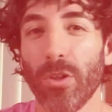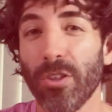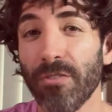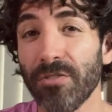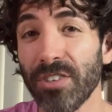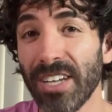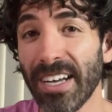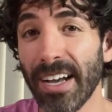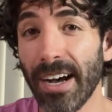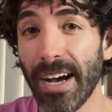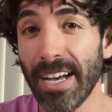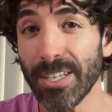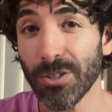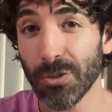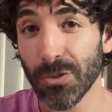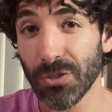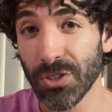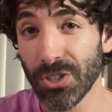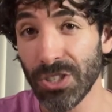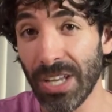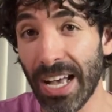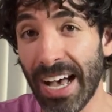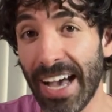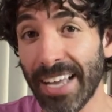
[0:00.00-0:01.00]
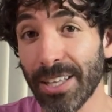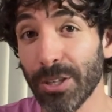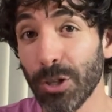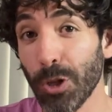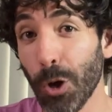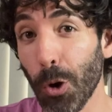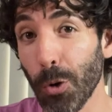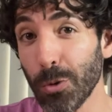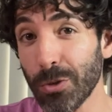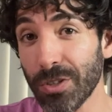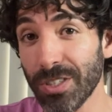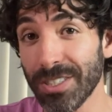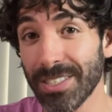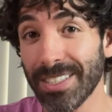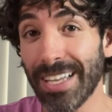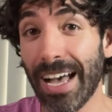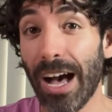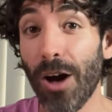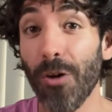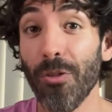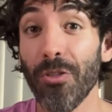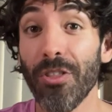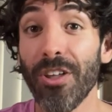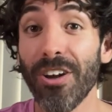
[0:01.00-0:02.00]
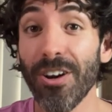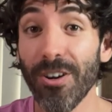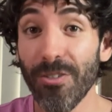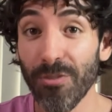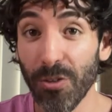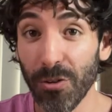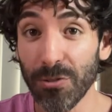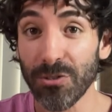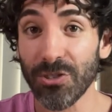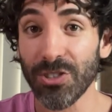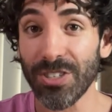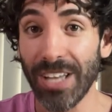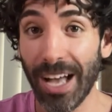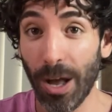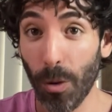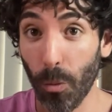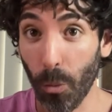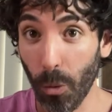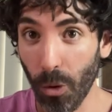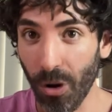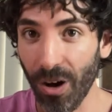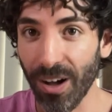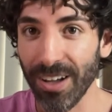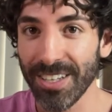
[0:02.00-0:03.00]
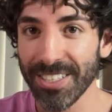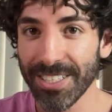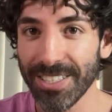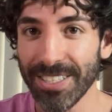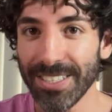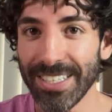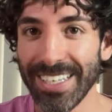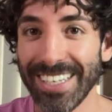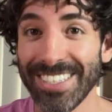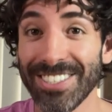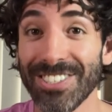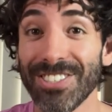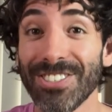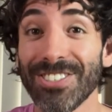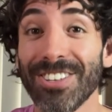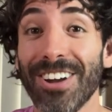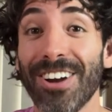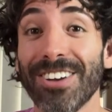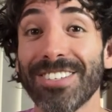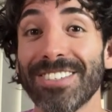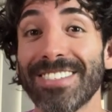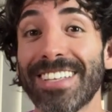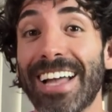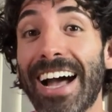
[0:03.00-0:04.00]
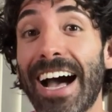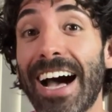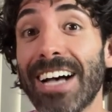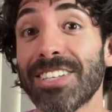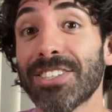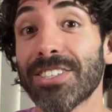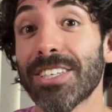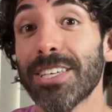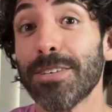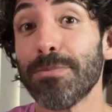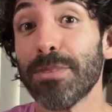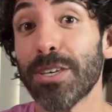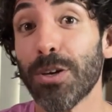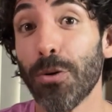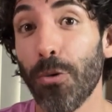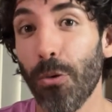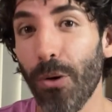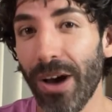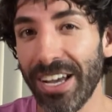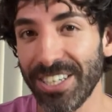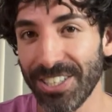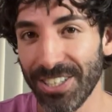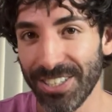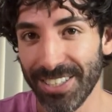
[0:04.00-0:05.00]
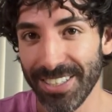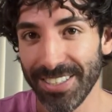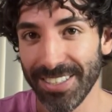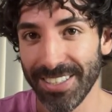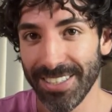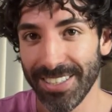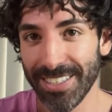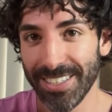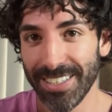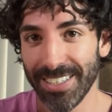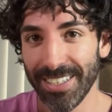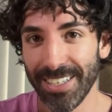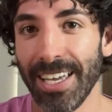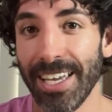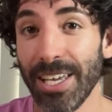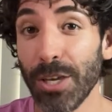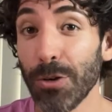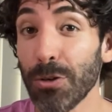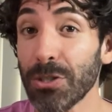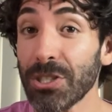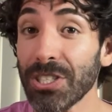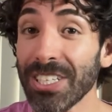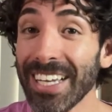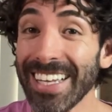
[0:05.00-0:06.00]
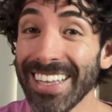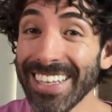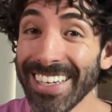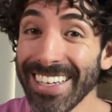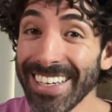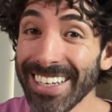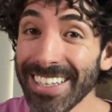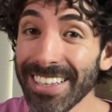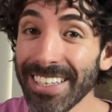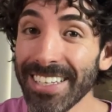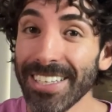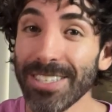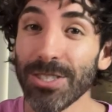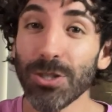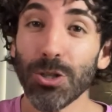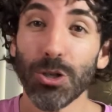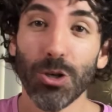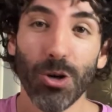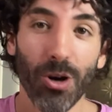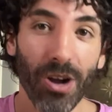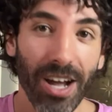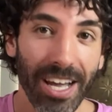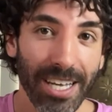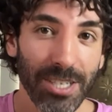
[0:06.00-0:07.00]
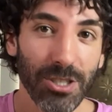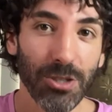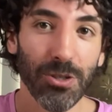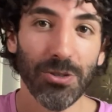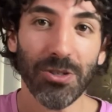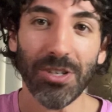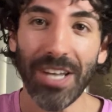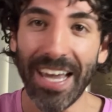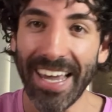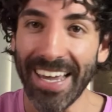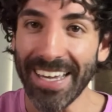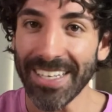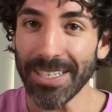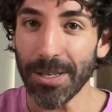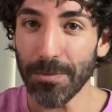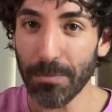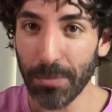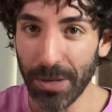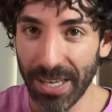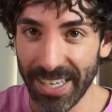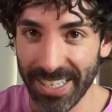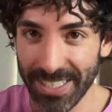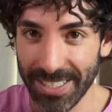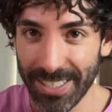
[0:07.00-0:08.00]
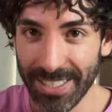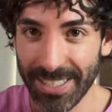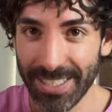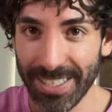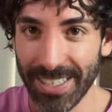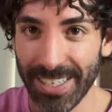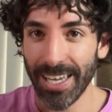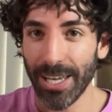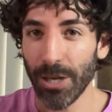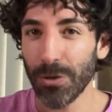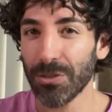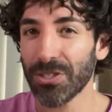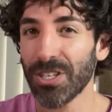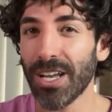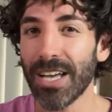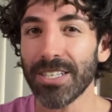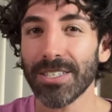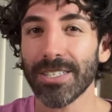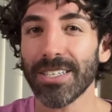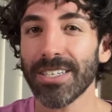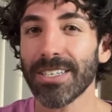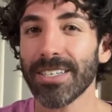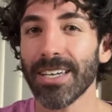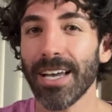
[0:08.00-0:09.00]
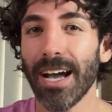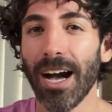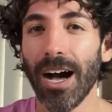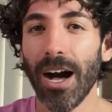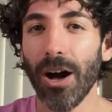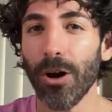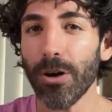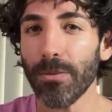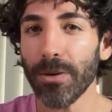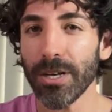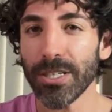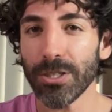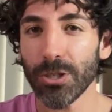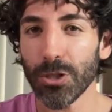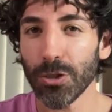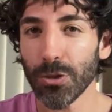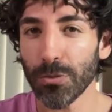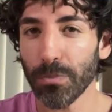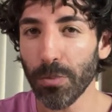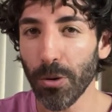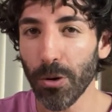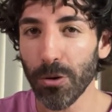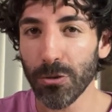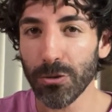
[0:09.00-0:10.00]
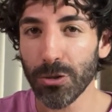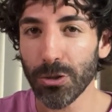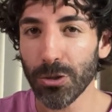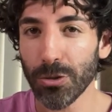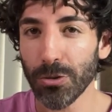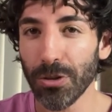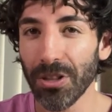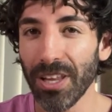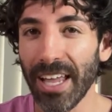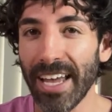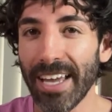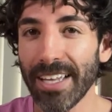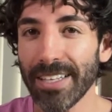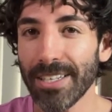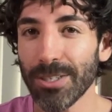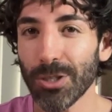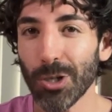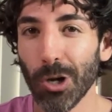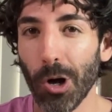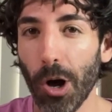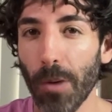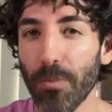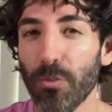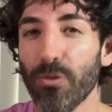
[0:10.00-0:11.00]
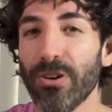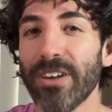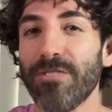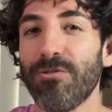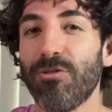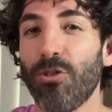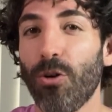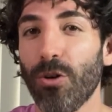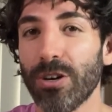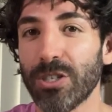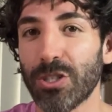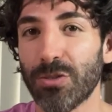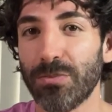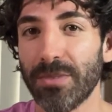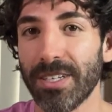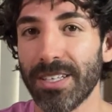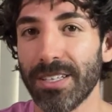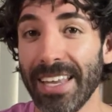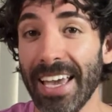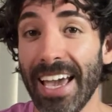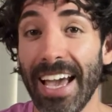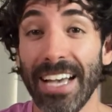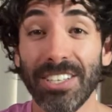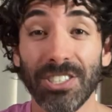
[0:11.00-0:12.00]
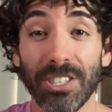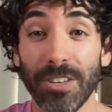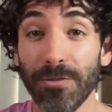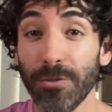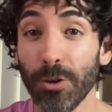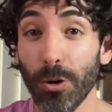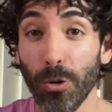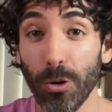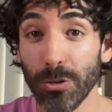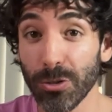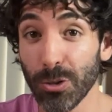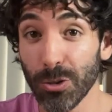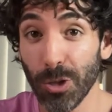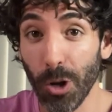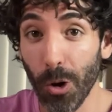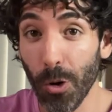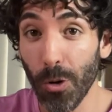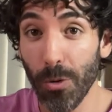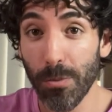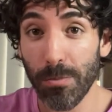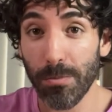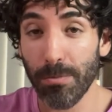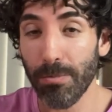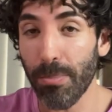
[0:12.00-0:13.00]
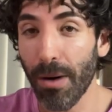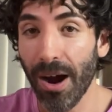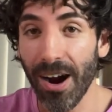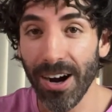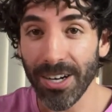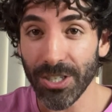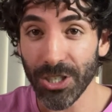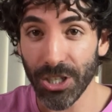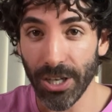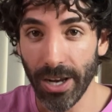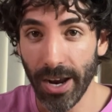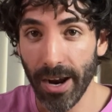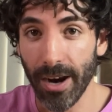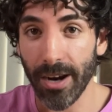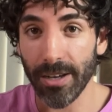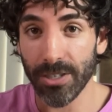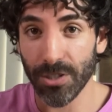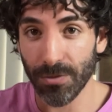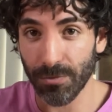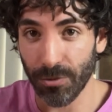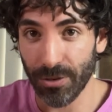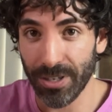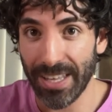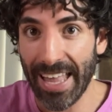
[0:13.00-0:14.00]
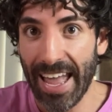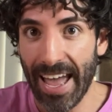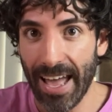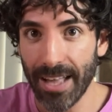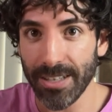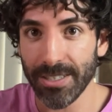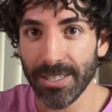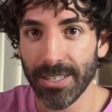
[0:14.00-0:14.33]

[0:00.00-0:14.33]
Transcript: of the guys on site noticed how nervous I was and started asking me questions. He was clearly trying to take the piece. He was asking, how am I supposed to lay the top reinforcement? As if there was no bar chairs for that.